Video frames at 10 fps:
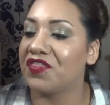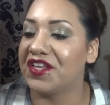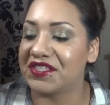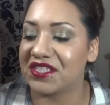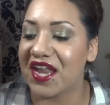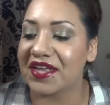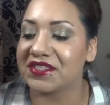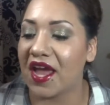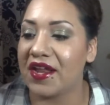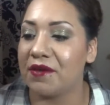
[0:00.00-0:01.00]
this
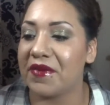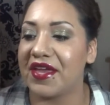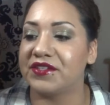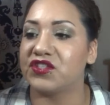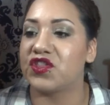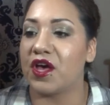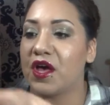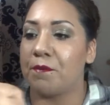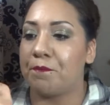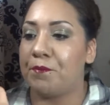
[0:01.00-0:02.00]
next item is
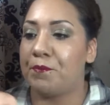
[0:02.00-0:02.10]
the